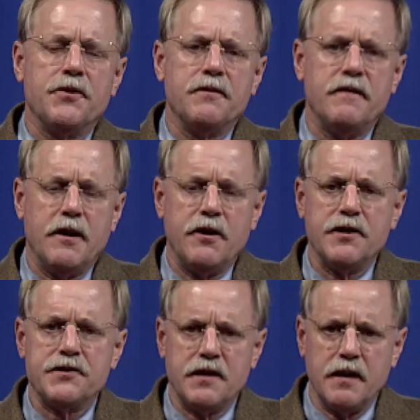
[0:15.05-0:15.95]
the various
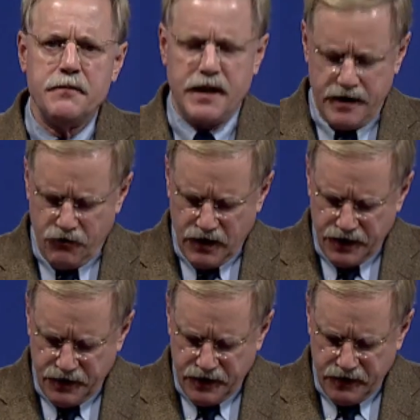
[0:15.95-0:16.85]
typed,
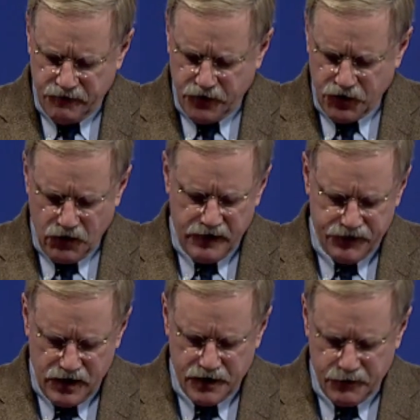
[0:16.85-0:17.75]
handwritten, and photographed
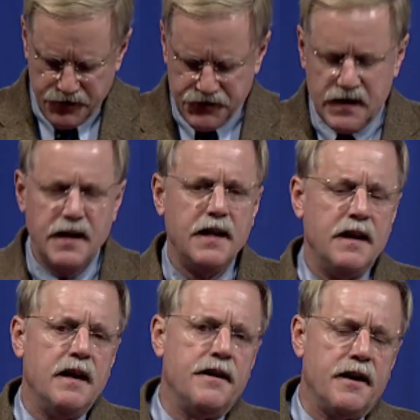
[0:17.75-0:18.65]
documents,
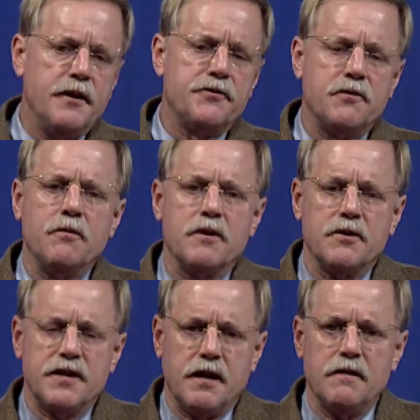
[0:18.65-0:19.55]
and I used to work on
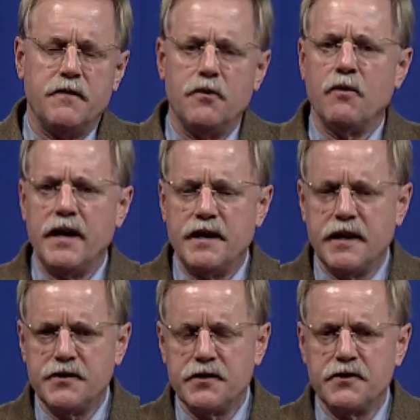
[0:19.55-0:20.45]
telephone rate
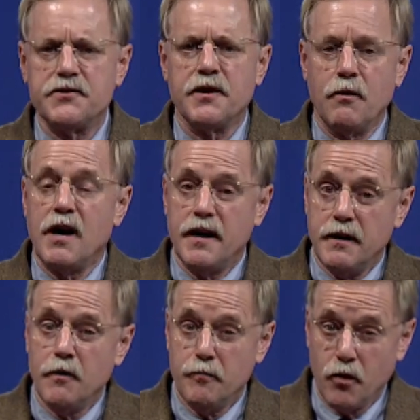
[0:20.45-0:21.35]
cases, so I
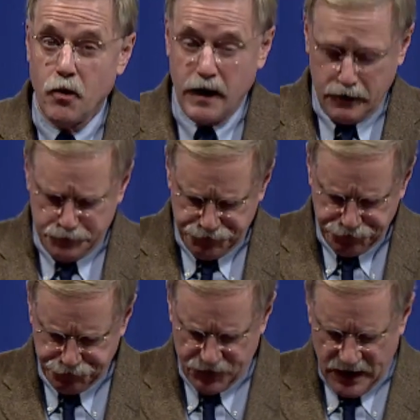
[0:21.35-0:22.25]
know boring.
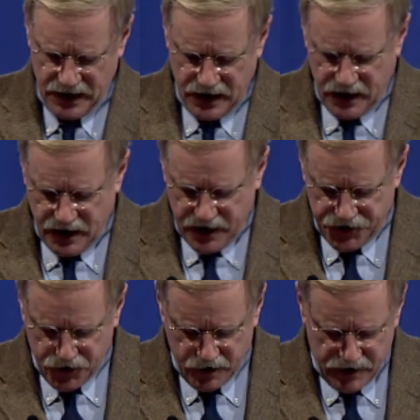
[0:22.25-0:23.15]
It
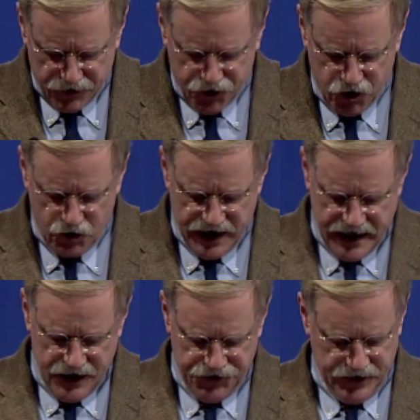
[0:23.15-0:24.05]
took about 2
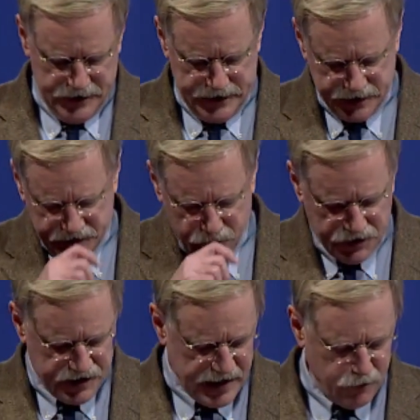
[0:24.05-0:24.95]
days to
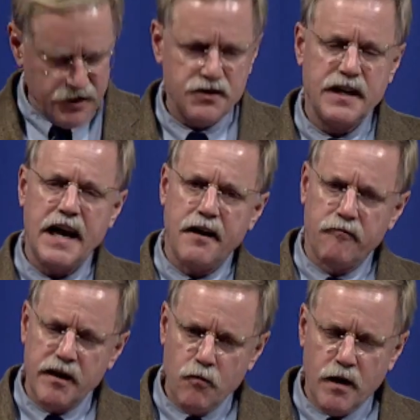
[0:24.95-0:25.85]
establish that
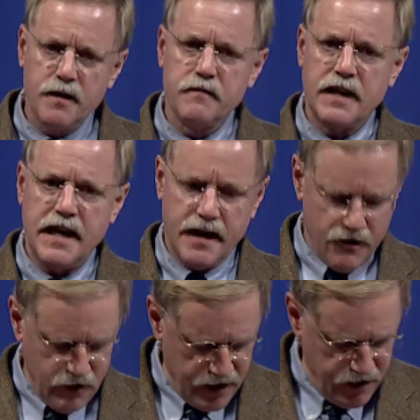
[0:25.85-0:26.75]
every one of the
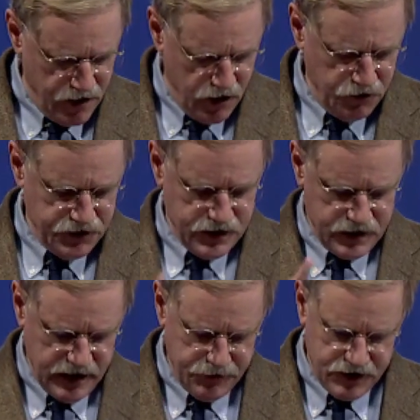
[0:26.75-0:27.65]
handwritten notes, the
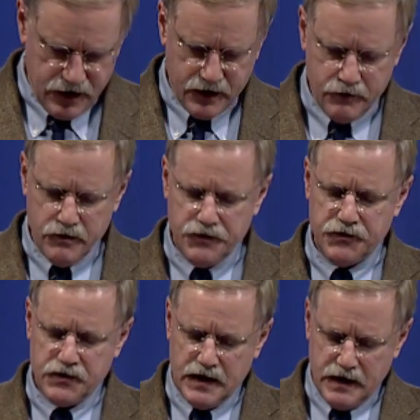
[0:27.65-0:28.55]
typed documents,
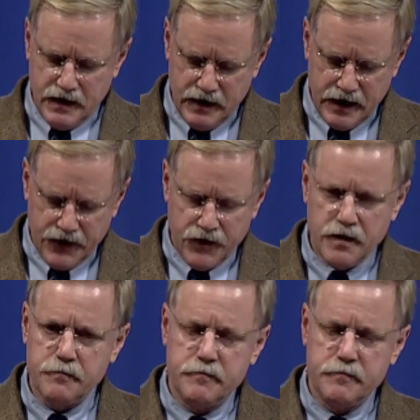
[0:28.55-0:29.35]
and the